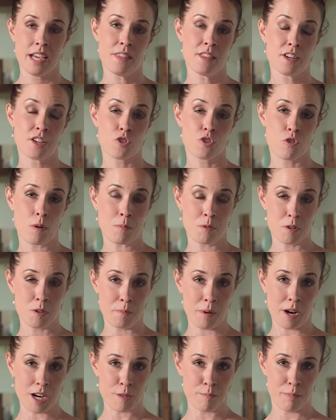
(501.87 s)
in the description
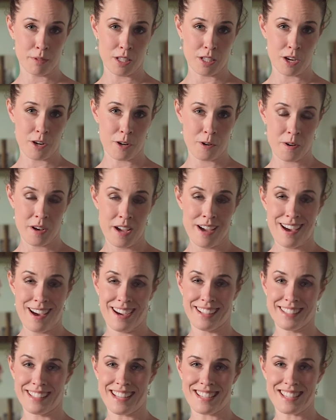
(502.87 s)
box below,
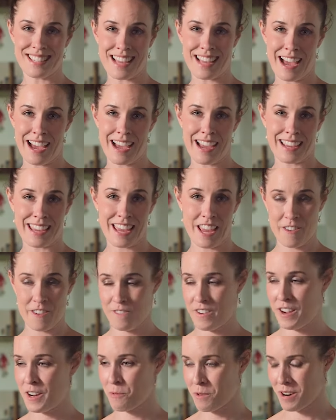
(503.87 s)
unless I can't
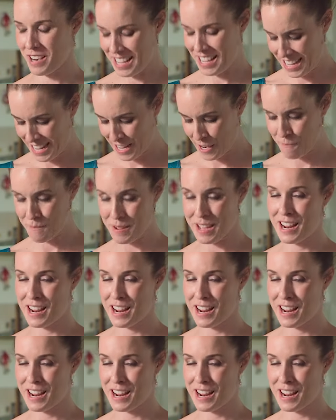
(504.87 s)
find where to get them,